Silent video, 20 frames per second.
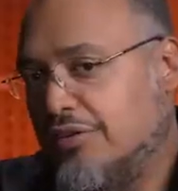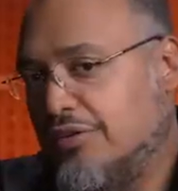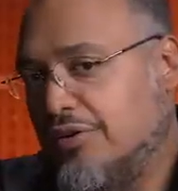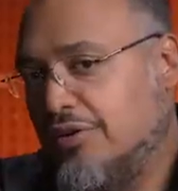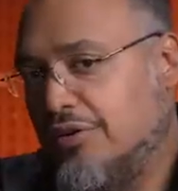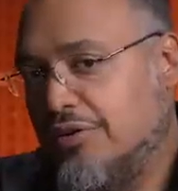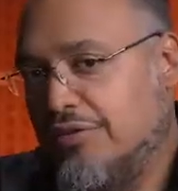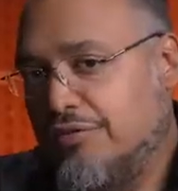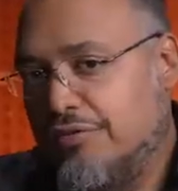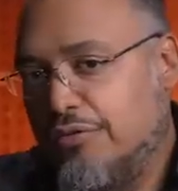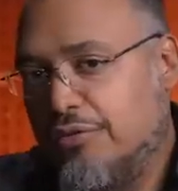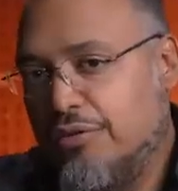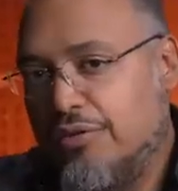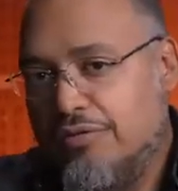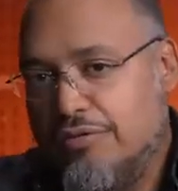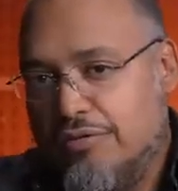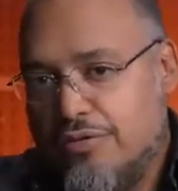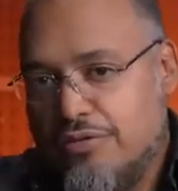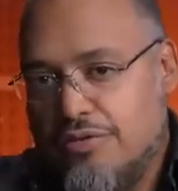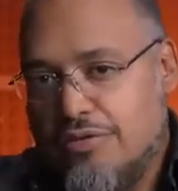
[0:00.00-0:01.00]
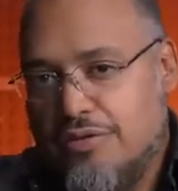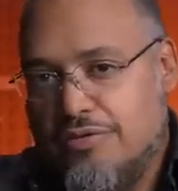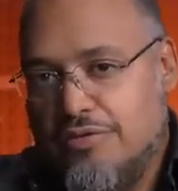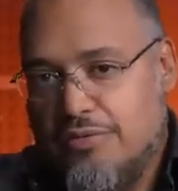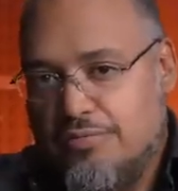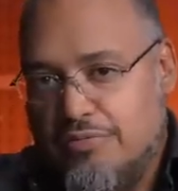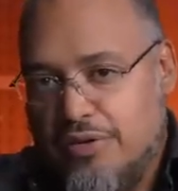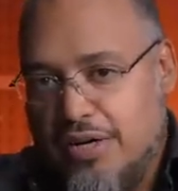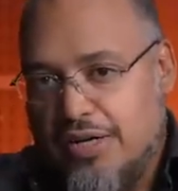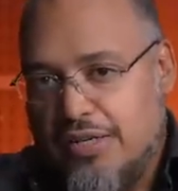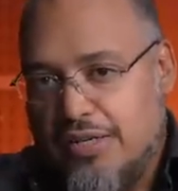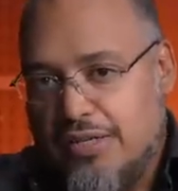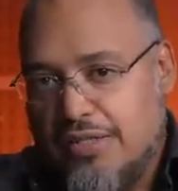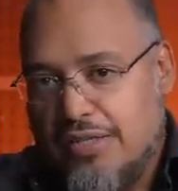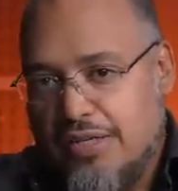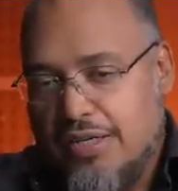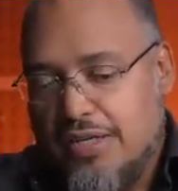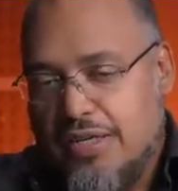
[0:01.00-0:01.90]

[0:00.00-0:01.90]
third, or fourth version of your product